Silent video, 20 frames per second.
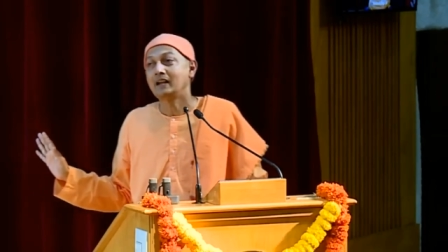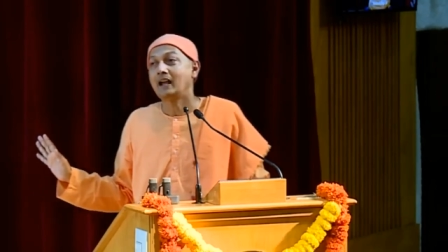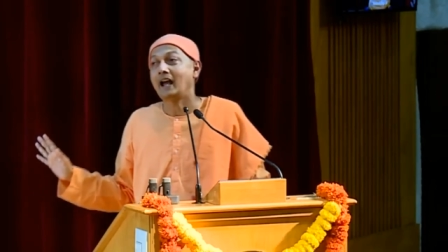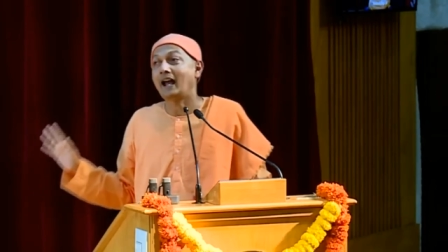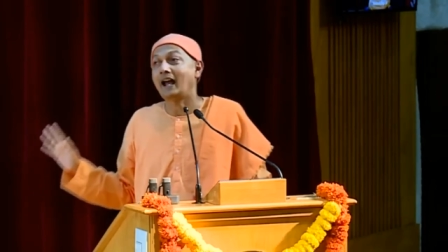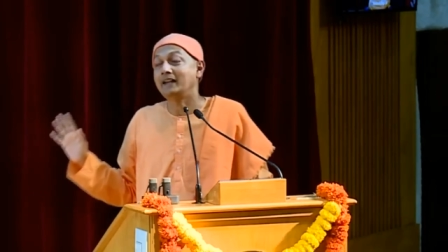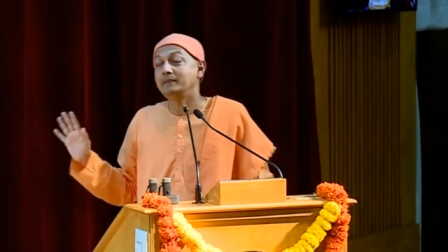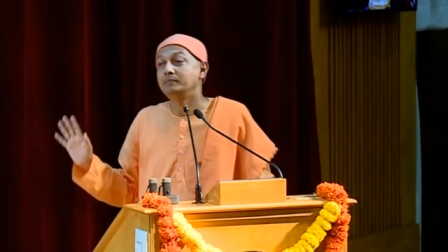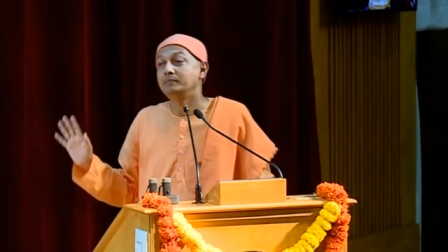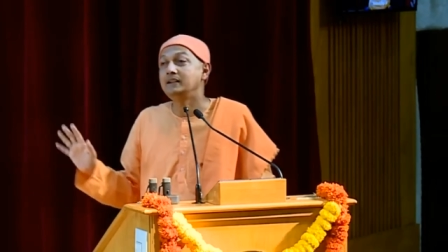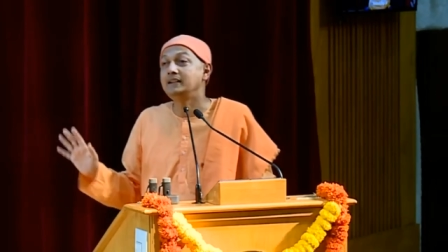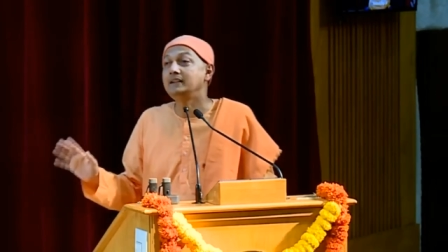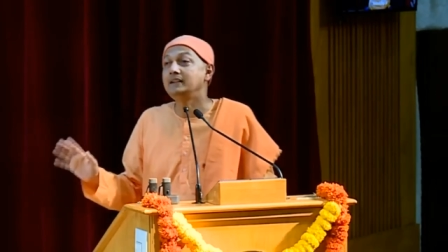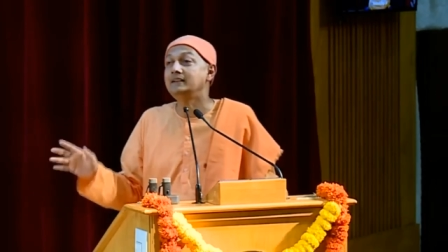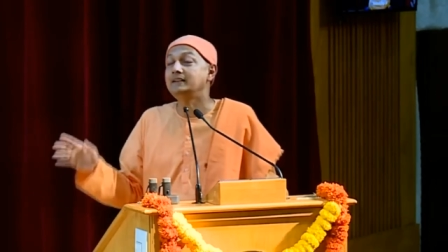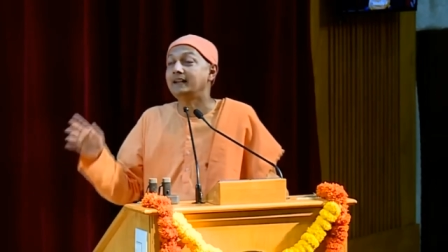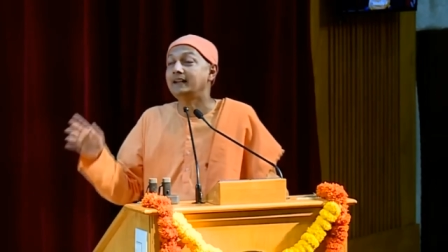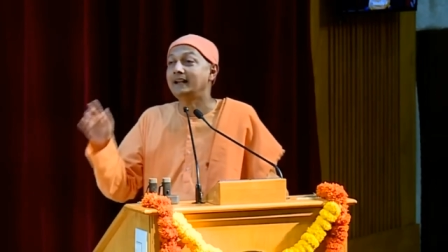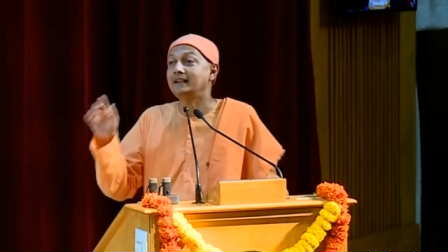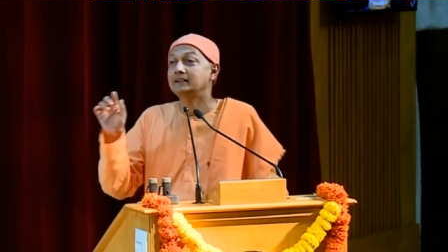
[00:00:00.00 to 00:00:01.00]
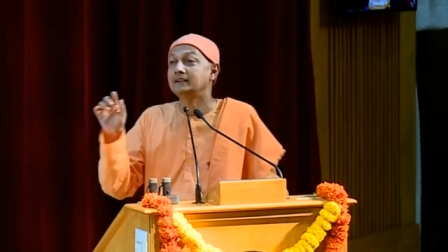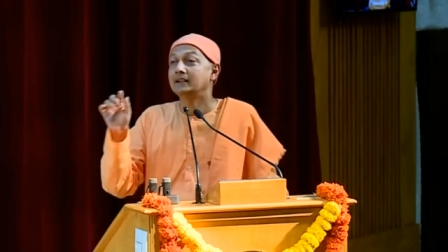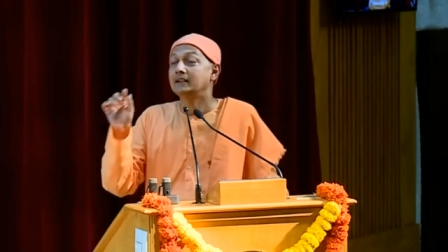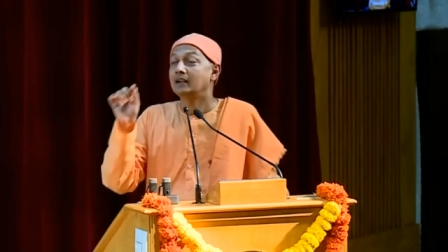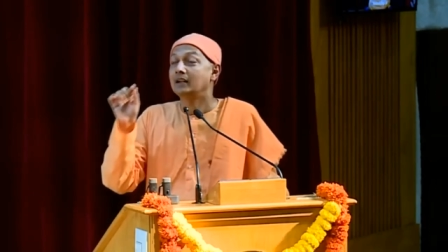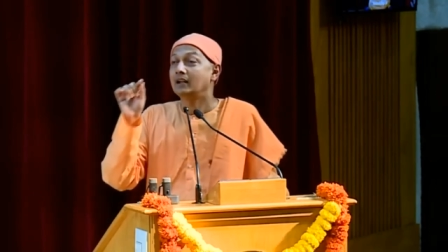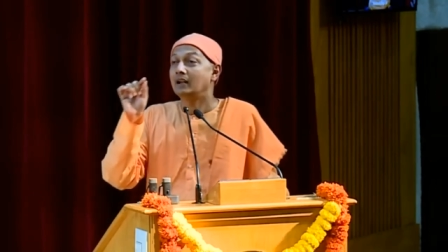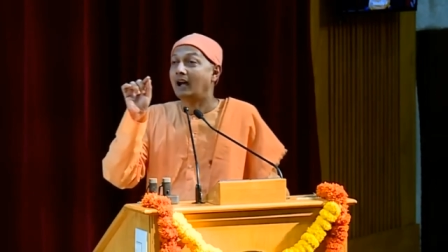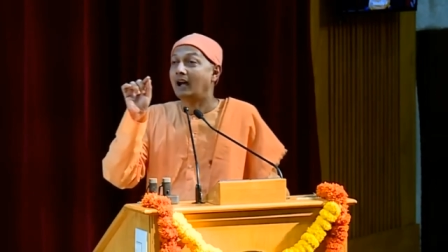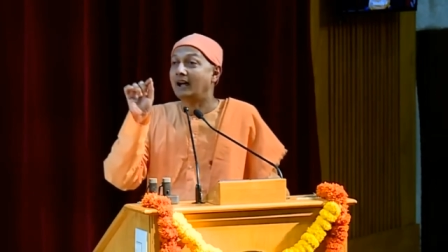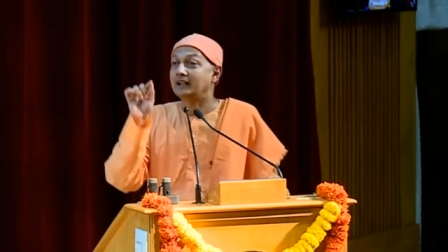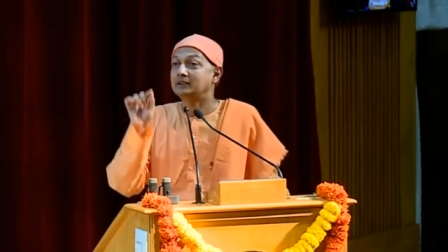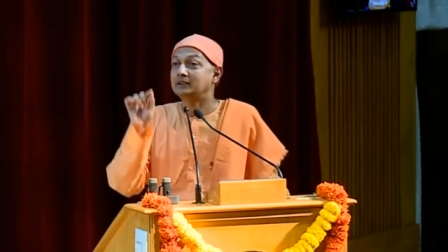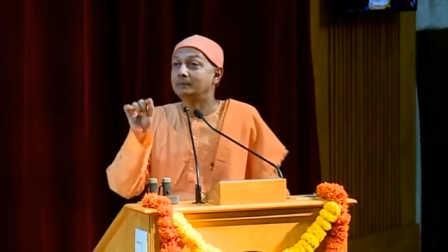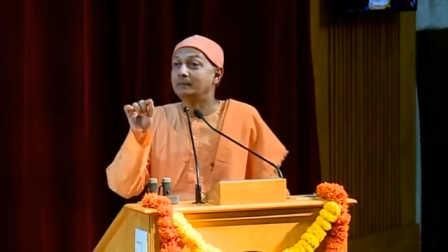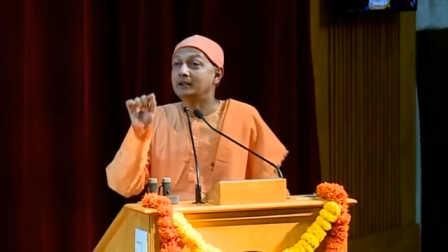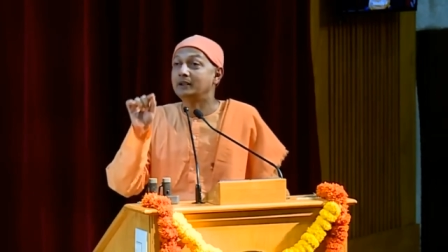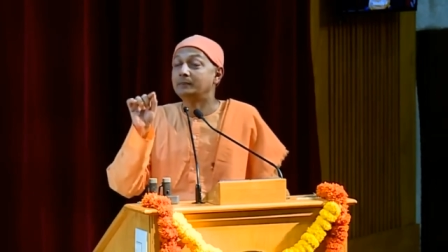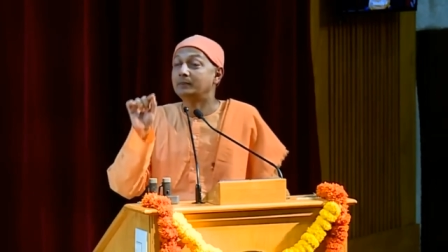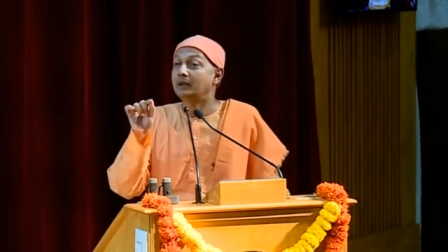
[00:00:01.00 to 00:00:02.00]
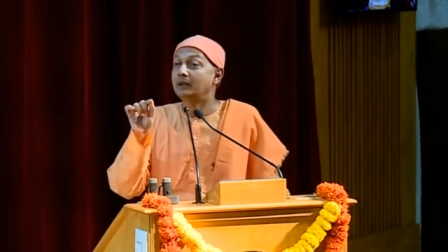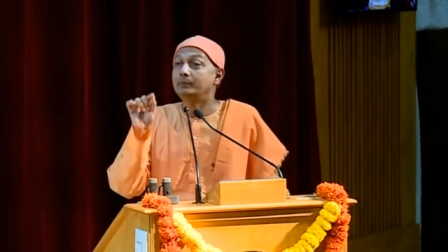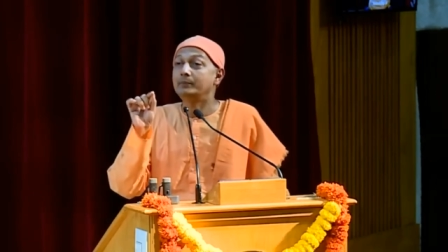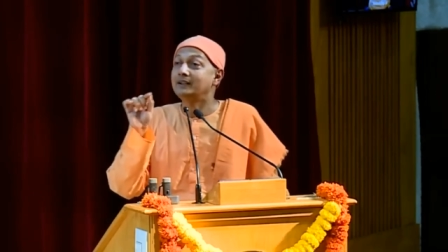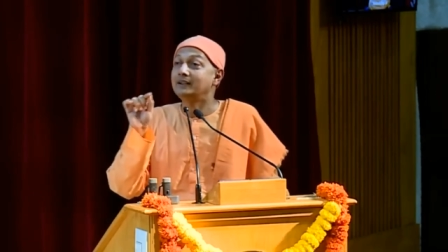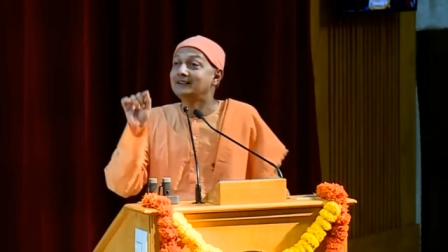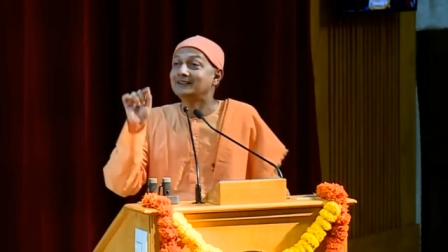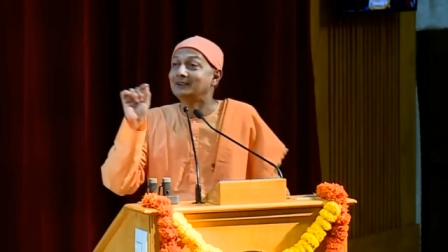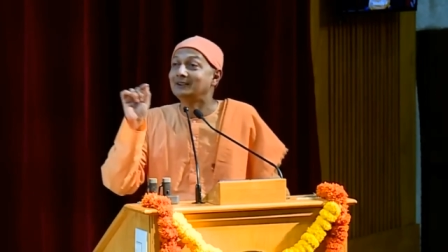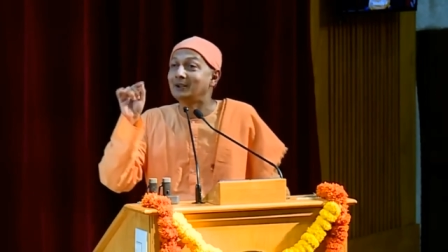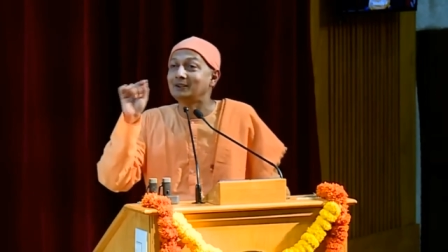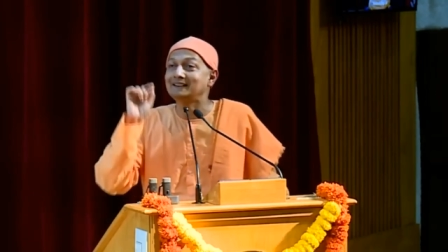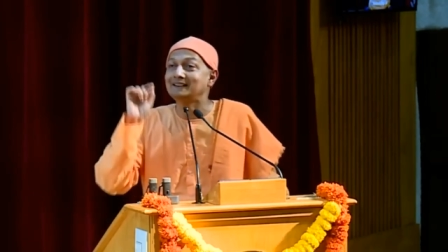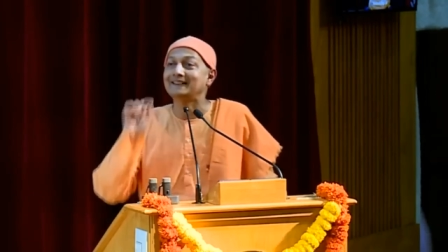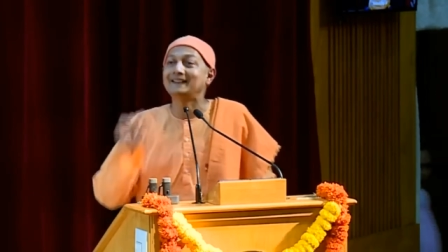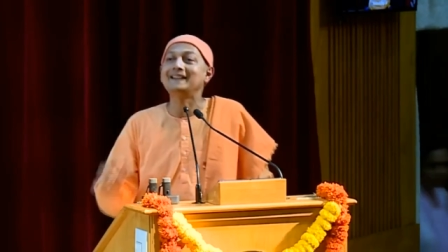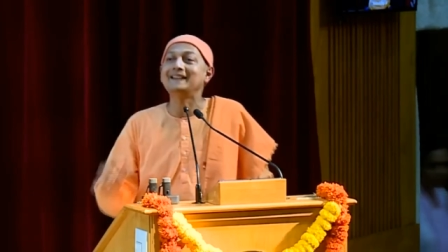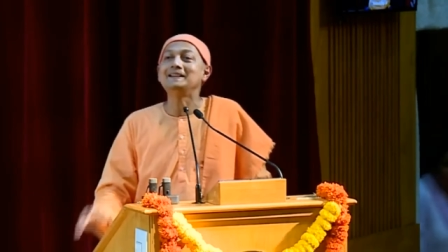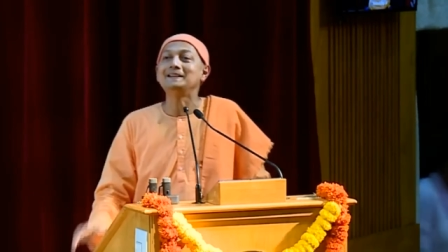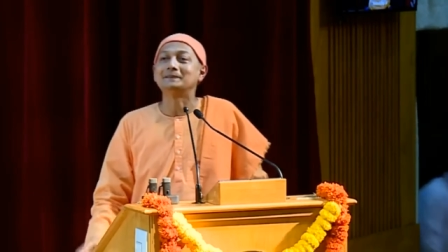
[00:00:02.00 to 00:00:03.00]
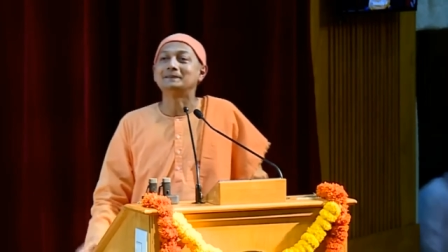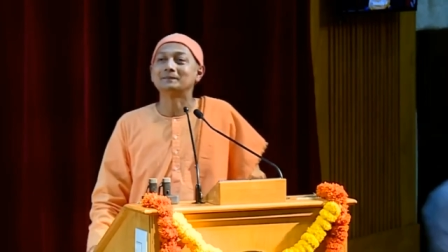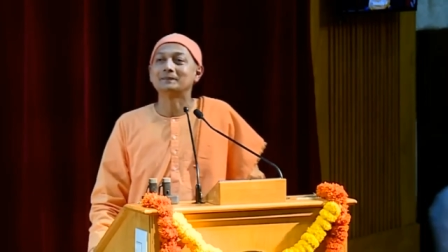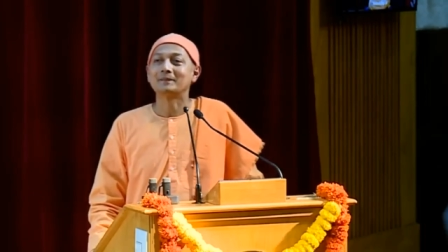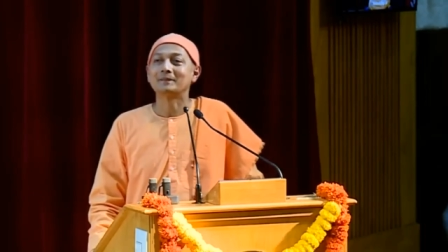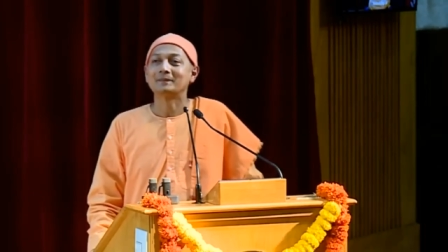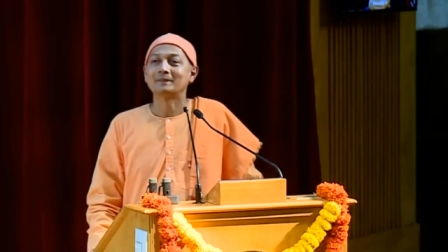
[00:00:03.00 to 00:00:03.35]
I mean that Atman Brahman is not a thing.